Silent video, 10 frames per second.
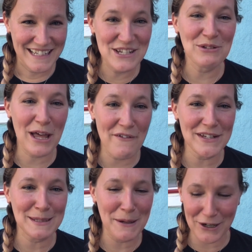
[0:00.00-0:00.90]
You love
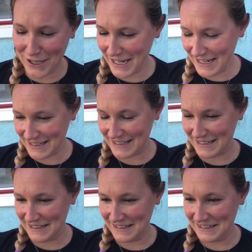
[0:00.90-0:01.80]

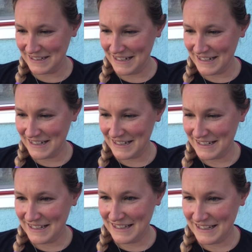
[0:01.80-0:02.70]
asparagus?
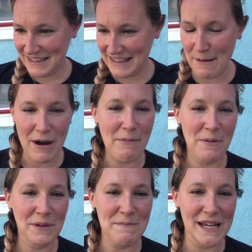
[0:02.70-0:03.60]
That
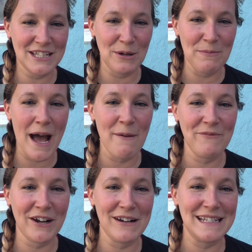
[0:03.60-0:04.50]
probably makes your mom
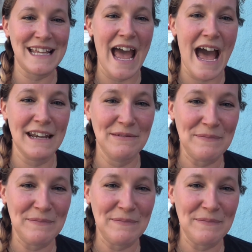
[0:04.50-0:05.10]
very sad.